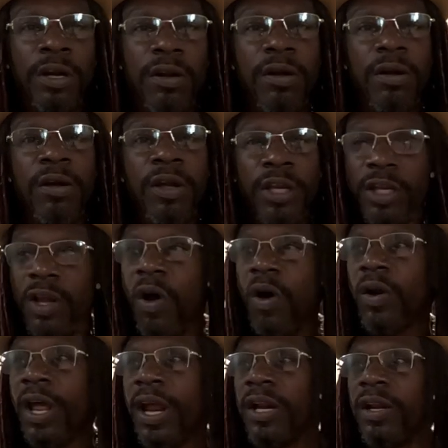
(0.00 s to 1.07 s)
Look,
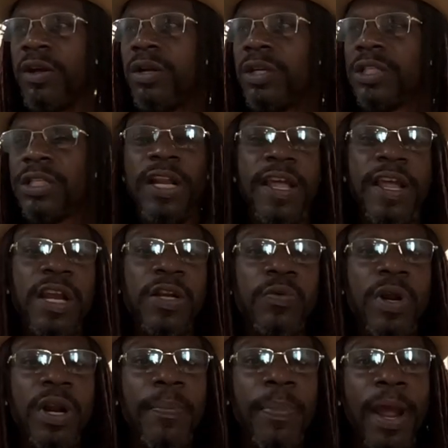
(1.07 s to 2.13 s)
y'all like little slaves
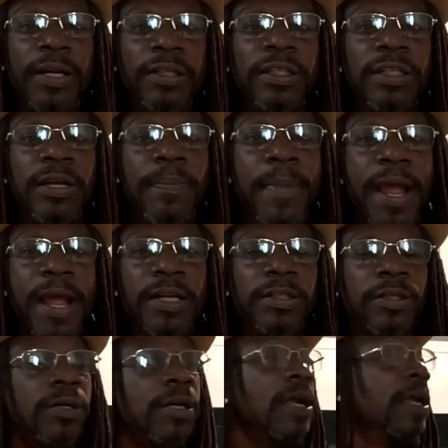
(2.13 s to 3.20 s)
running back to your
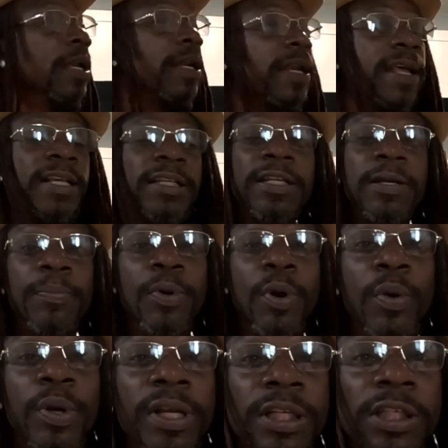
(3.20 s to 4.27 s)
master. Listen,
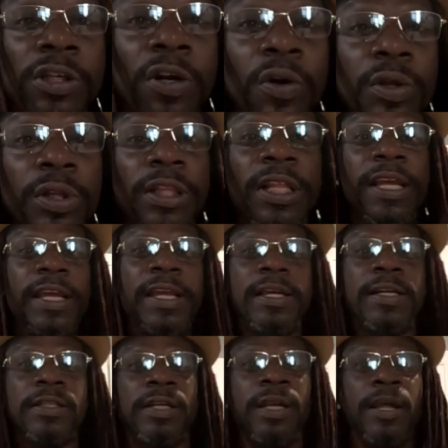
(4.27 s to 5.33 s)
bro, it's certain
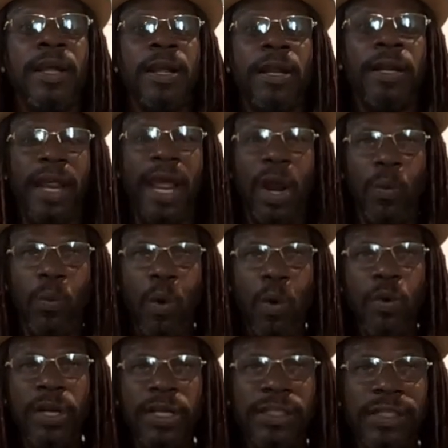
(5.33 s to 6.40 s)
things that
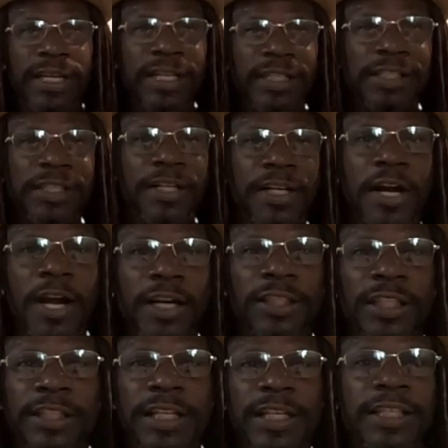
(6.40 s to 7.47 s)
wokeness gets you,
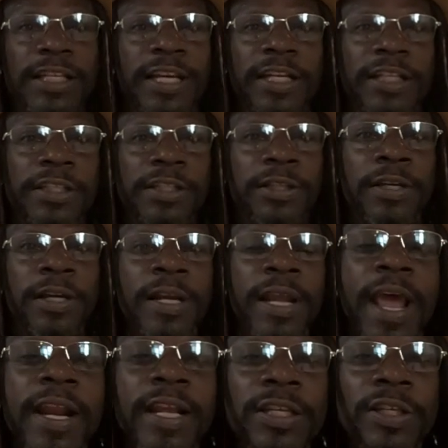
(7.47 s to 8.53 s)
consciousness gets you,
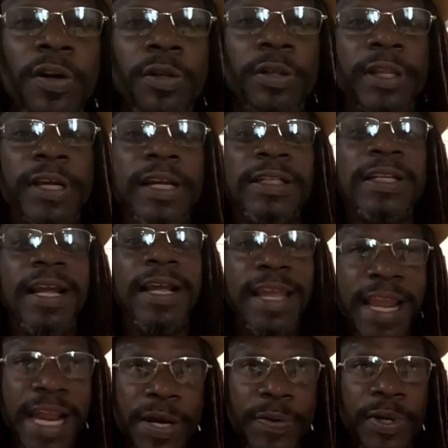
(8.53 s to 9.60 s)
and it's certain things
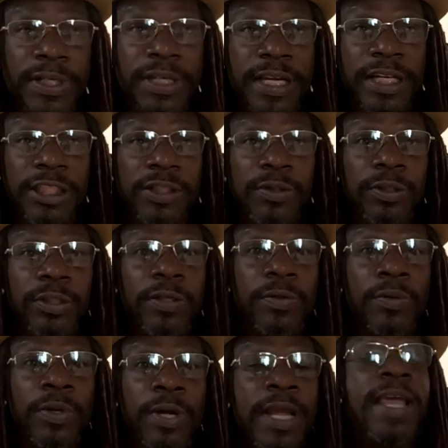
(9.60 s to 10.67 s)
that ignorance gets you
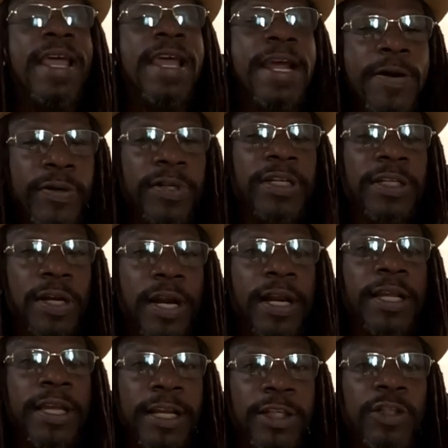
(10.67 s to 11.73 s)
too. Ignorance is going
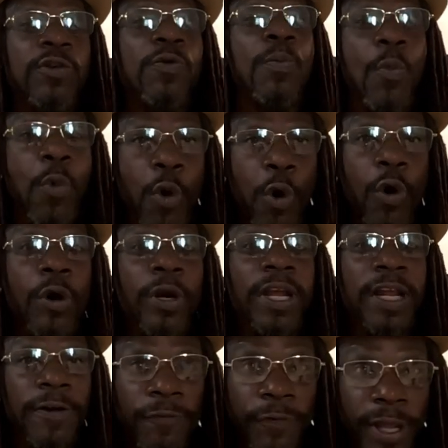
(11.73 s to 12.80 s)
to get you more
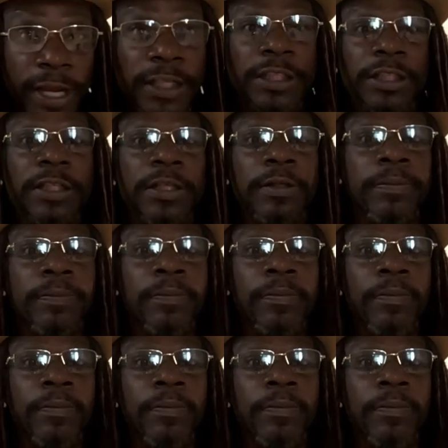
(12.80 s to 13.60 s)
inflation.